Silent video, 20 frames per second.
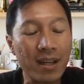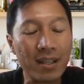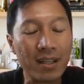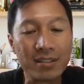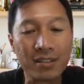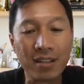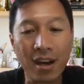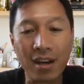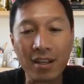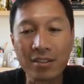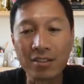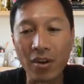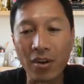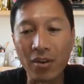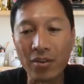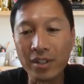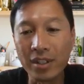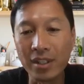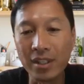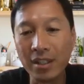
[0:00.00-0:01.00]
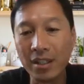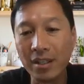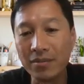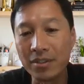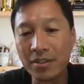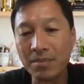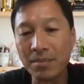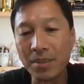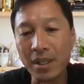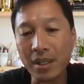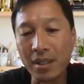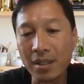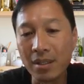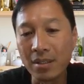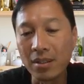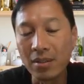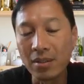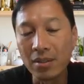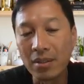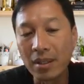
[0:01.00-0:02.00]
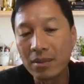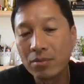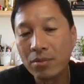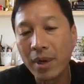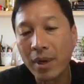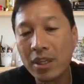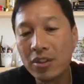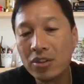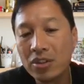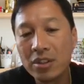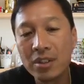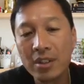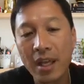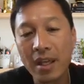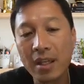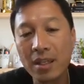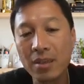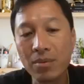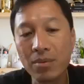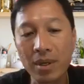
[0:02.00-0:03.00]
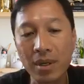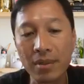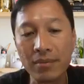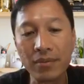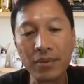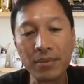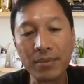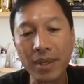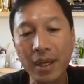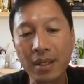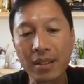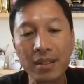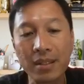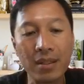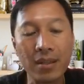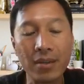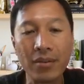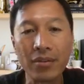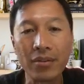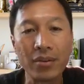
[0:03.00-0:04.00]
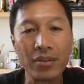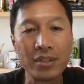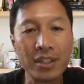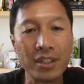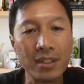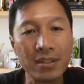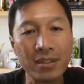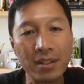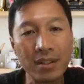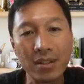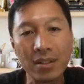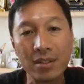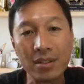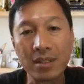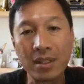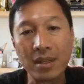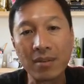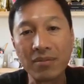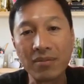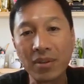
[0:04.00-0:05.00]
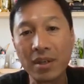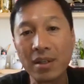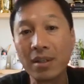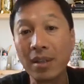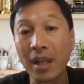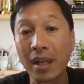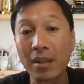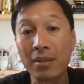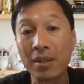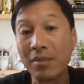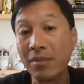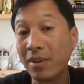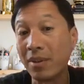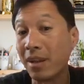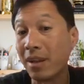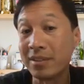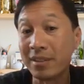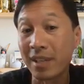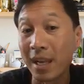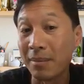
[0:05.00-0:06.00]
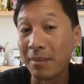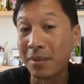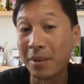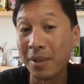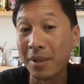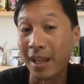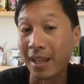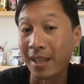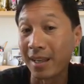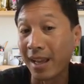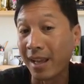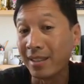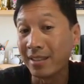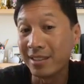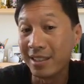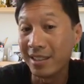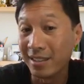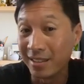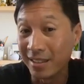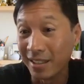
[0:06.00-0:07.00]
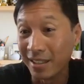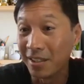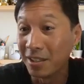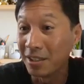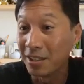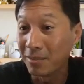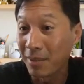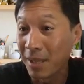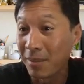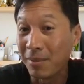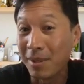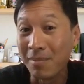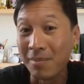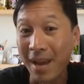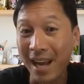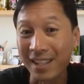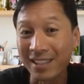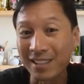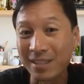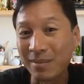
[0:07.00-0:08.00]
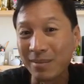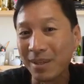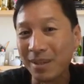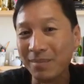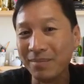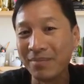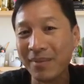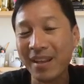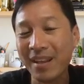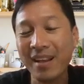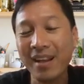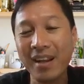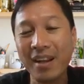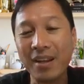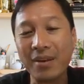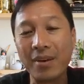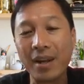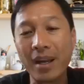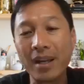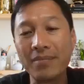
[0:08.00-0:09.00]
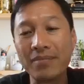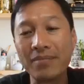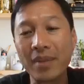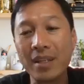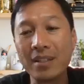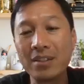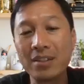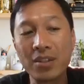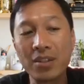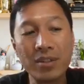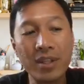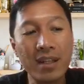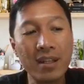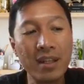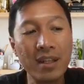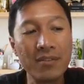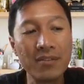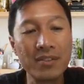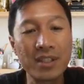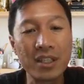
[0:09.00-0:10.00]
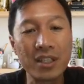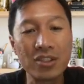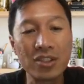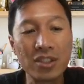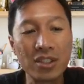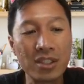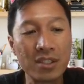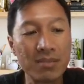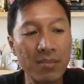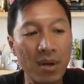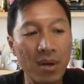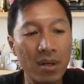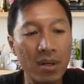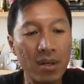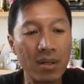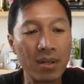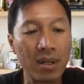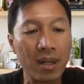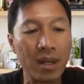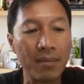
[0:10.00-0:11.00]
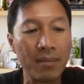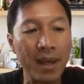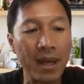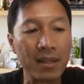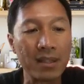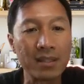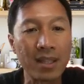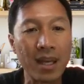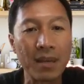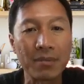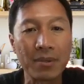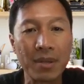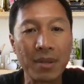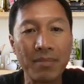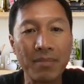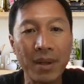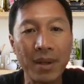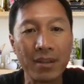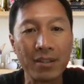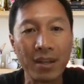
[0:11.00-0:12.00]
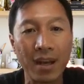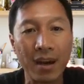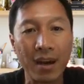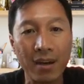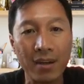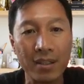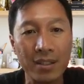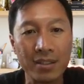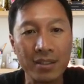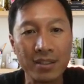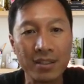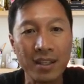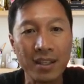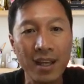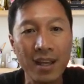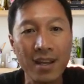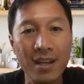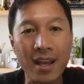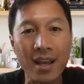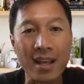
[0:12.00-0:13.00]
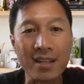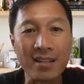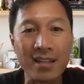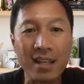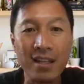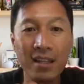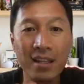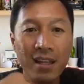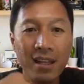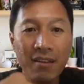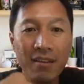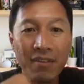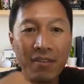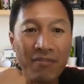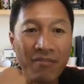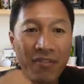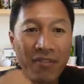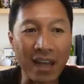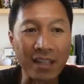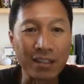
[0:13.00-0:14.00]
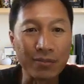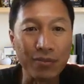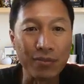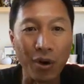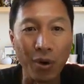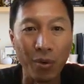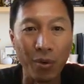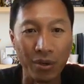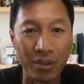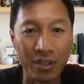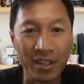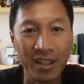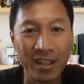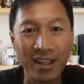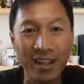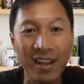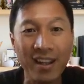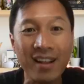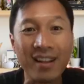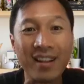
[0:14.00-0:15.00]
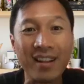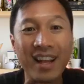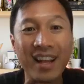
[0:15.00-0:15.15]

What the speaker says: dogs only live to be, it ranges anywhere from like, 13 years. And if they like live a long time, we like 18 years, maybe maximum, right? And so they live such a small amount of time compared to ours. And they live in fast forward. Like,